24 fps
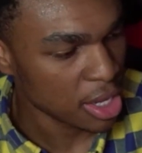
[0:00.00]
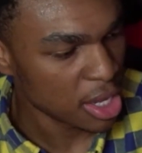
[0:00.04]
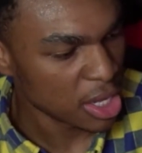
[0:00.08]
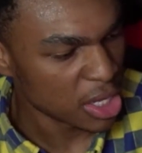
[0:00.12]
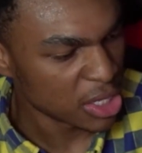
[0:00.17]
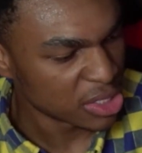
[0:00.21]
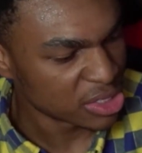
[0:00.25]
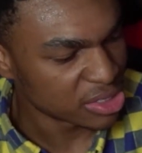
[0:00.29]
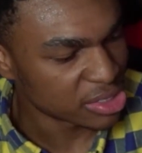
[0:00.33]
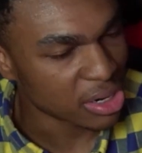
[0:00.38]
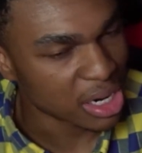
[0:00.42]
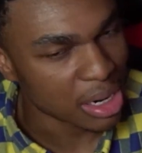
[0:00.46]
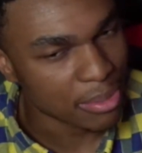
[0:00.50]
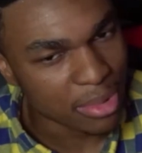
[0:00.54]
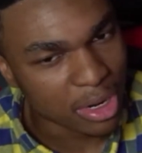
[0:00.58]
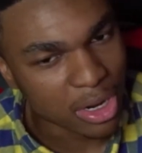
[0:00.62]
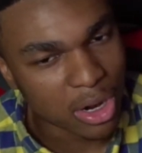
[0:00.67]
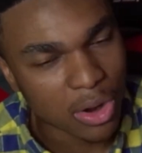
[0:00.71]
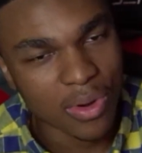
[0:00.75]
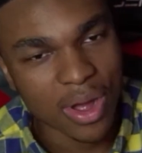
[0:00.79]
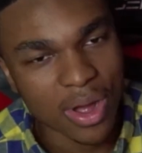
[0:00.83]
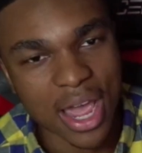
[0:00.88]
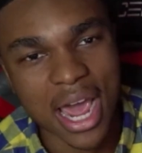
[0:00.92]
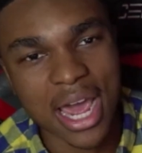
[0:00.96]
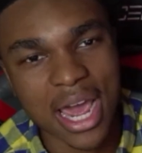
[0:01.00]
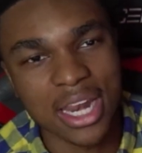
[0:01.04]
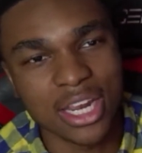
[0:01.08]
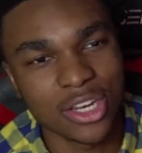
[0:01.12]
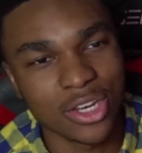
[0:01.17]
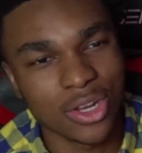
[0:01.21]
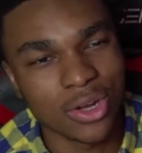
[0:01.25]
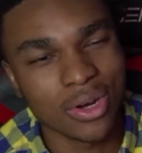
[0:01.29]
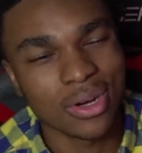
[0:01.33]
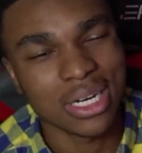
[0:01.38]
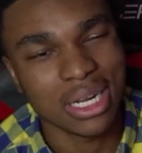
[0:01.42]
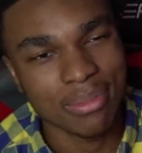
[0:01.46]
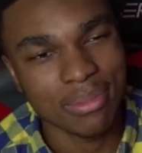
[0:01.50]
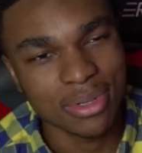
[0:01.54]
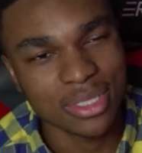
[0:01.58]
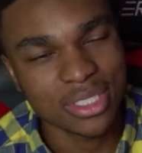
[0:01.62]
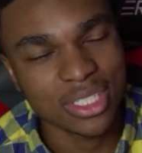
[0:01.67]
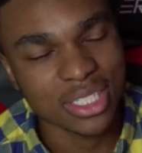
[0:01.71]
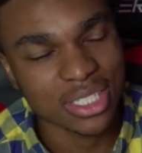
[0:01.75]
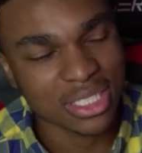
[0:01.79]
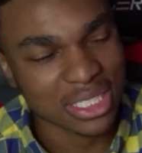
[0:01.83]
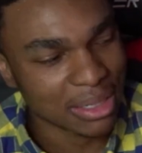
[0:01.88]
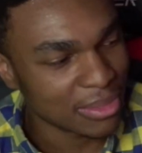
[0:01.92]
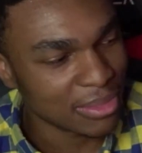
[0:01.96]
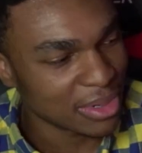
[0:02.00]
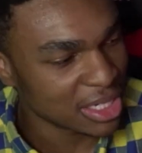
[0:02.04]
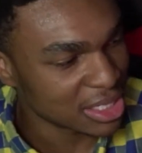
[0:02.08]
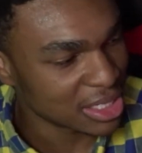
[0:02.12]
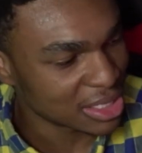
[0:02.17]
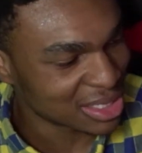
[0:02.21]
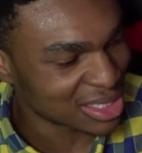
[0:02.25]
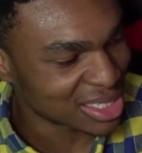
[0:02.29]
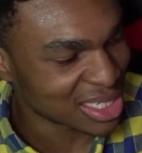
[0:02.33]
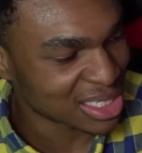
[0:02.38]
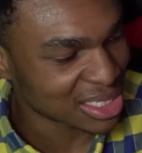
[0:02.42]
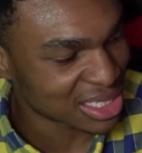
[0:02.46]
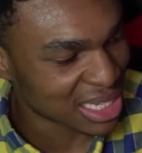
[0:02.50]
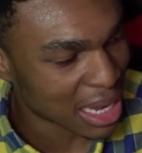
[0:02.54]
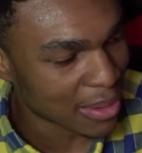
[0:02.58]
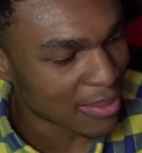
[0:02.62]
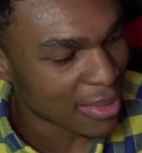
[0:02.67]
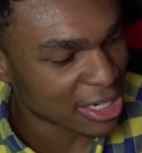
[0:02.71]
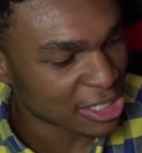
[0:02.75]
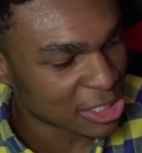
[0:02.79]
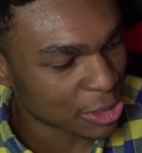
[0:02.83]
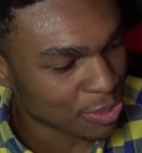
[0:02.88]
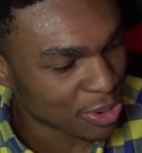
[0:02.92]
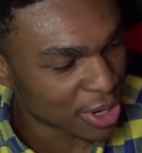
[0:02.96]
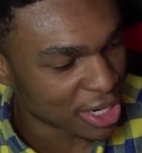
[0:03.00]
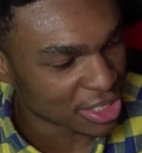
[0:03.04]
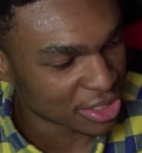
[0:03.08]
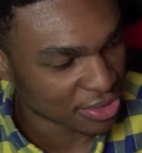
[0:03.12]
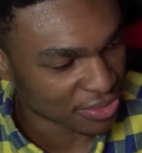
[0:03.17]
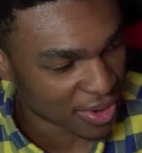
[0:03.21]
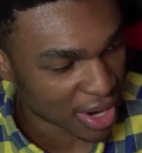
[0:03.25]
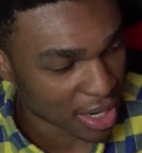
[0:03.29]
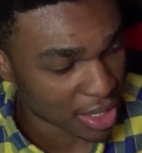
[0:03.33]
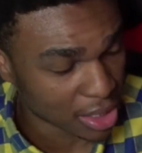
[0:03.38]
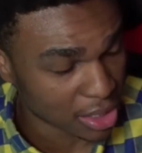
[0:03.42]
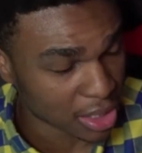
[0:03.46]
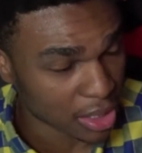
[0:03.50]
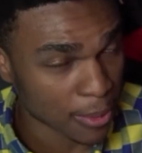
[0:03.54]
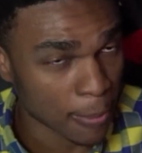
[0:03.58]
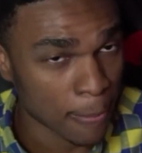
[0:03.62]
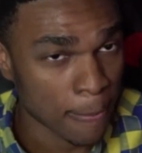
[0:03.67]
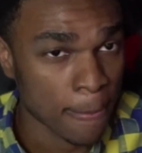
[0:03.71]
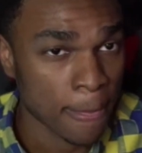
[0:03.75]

So let me go ahead, let me just get my suppressor finally.